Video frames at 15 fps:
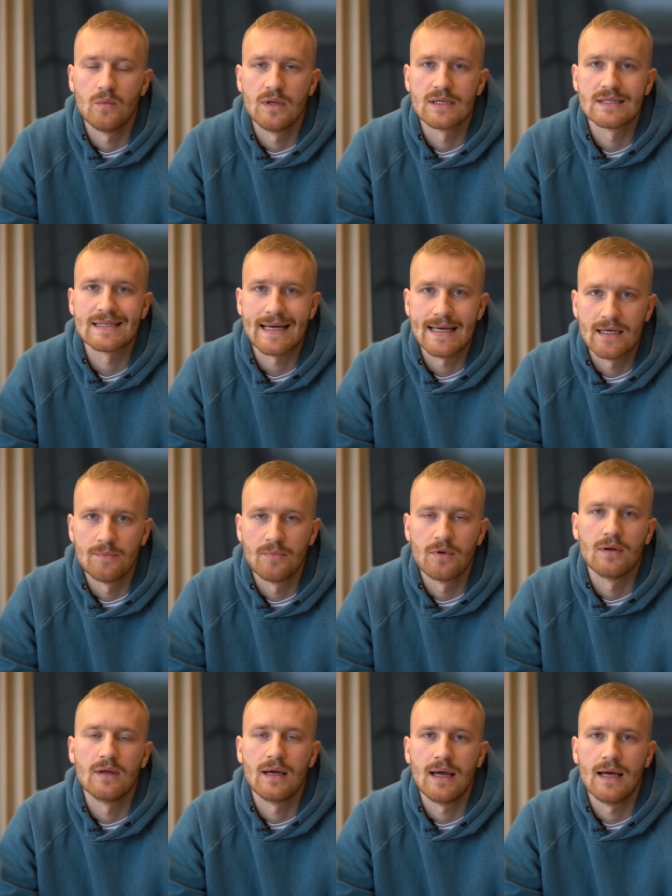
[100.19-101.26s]
with a
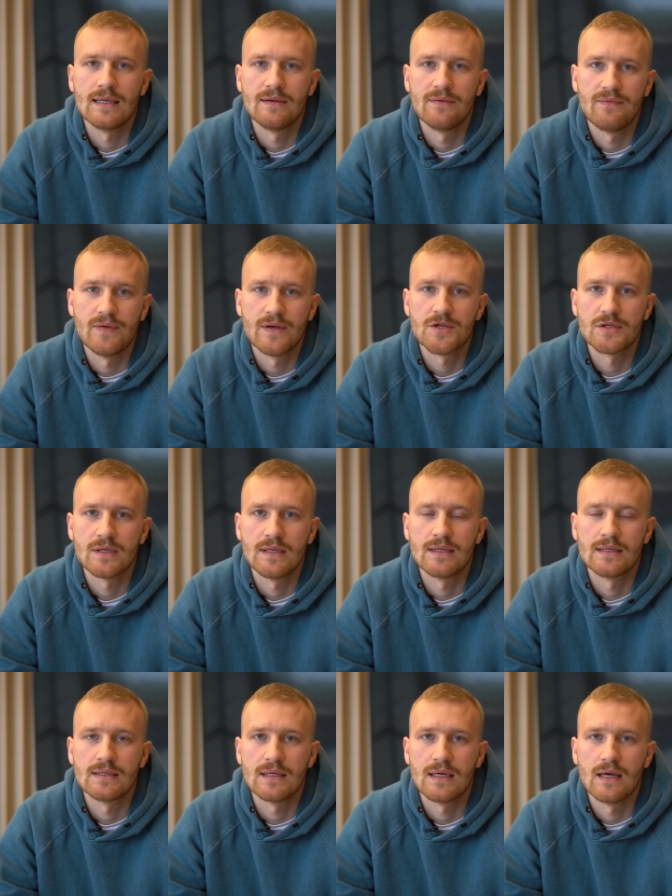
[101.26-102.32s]
scalable and efficient
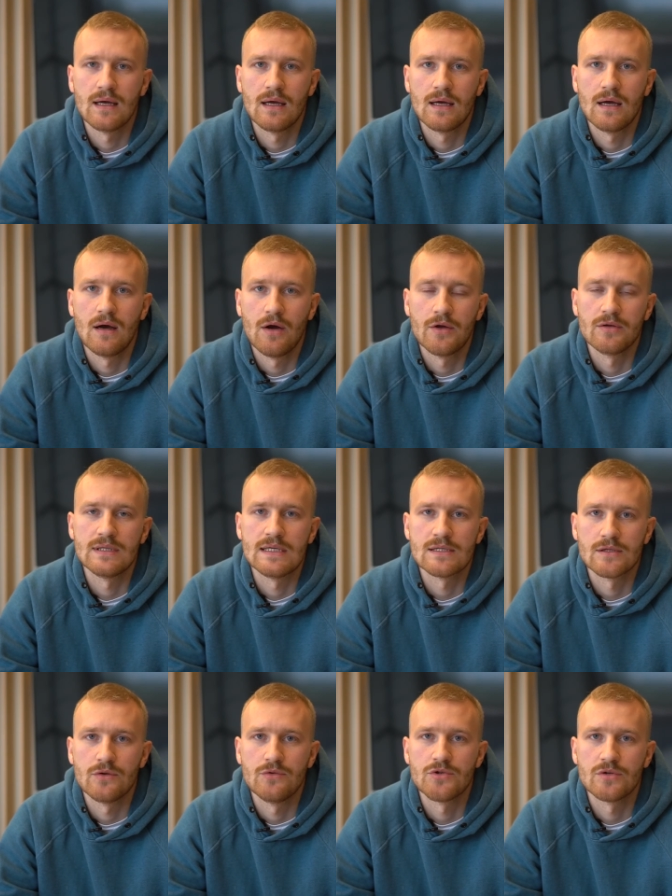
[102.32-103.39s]
uh, IoT
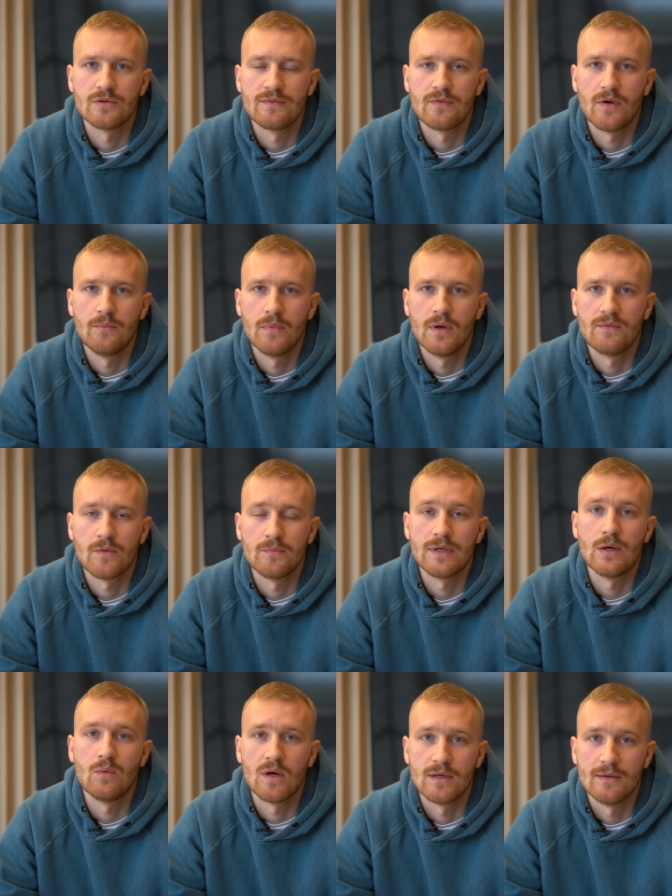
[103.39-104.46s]
solution from, uh, from
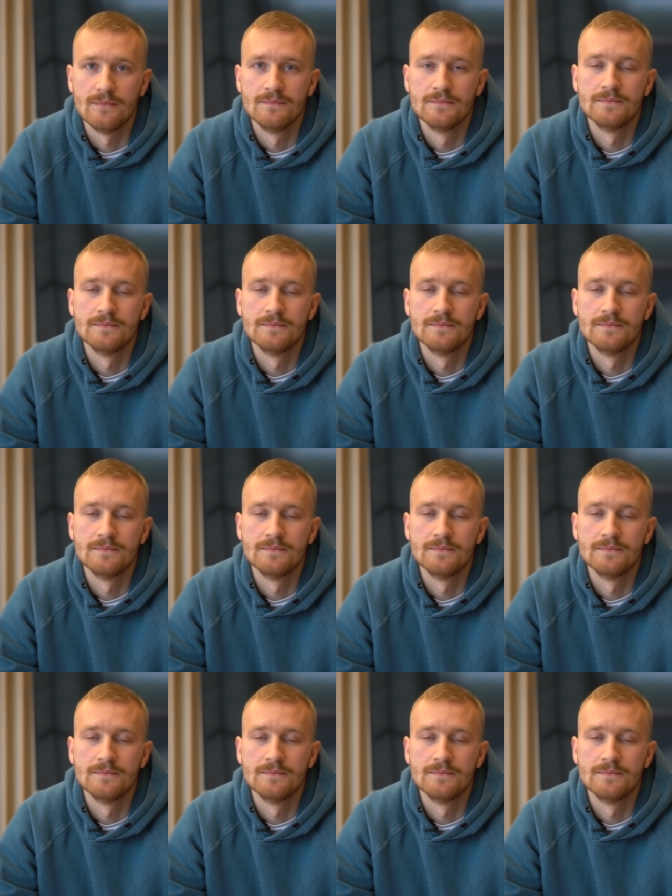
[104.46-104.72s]
day one.